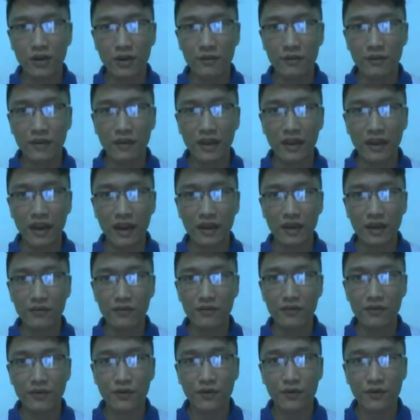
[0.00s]
if he had
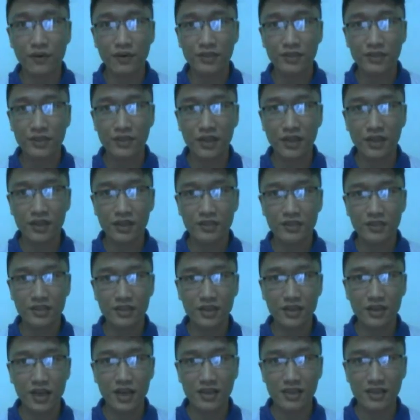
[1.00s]
forgotten his
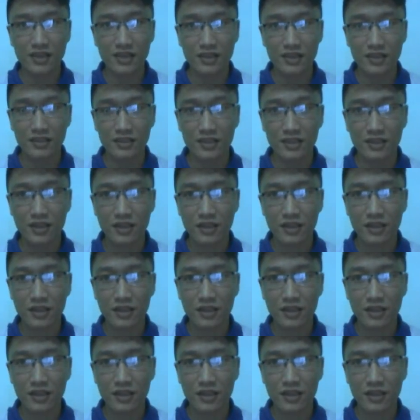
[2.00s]
glasses.